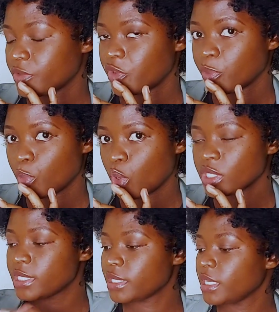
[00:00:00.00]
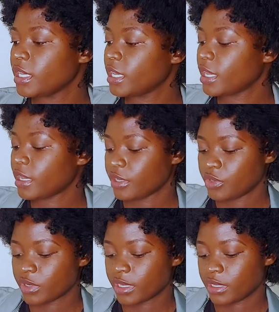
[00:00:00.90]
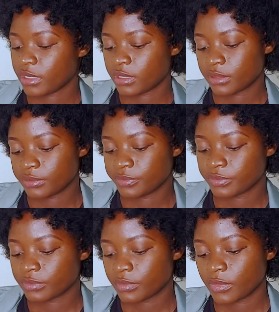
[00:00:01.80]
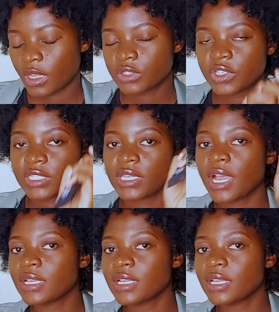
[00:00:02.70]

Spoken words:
remote. You can actually, it